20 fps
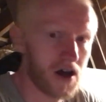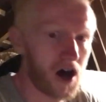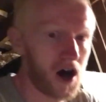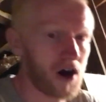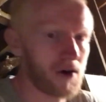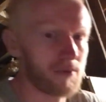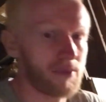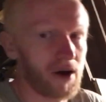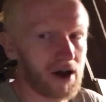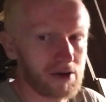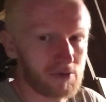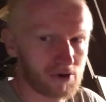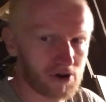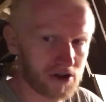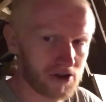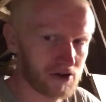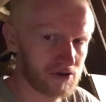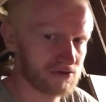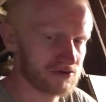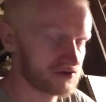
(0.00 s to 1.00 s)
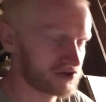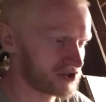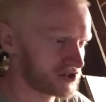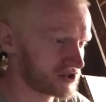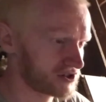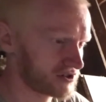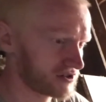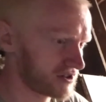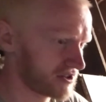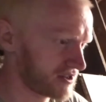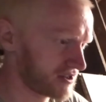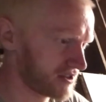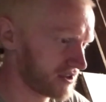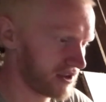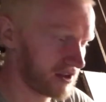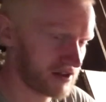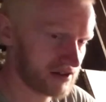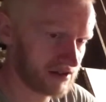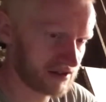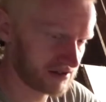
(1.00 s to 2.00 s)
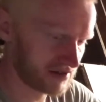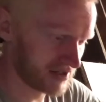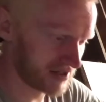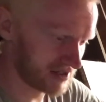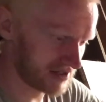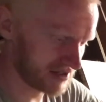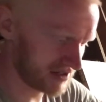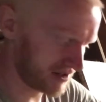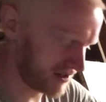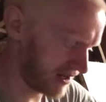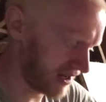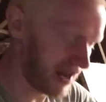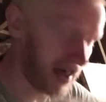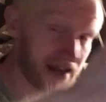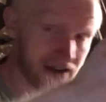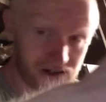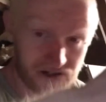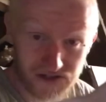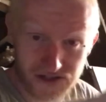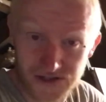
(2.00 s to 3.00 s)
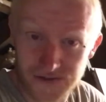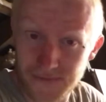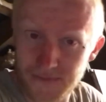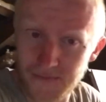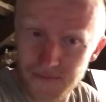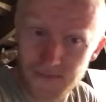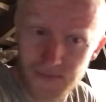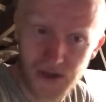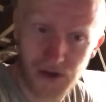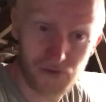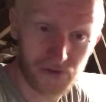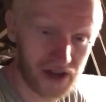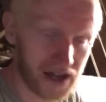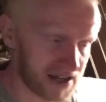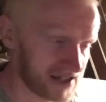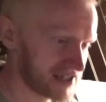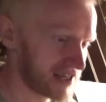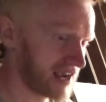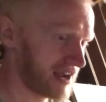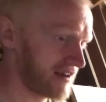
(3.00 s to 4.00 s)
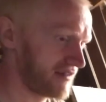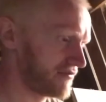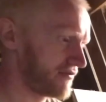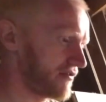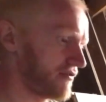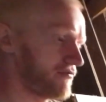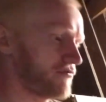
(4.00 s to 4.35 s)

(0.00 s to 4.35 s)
I'll buy one of those ladders that have,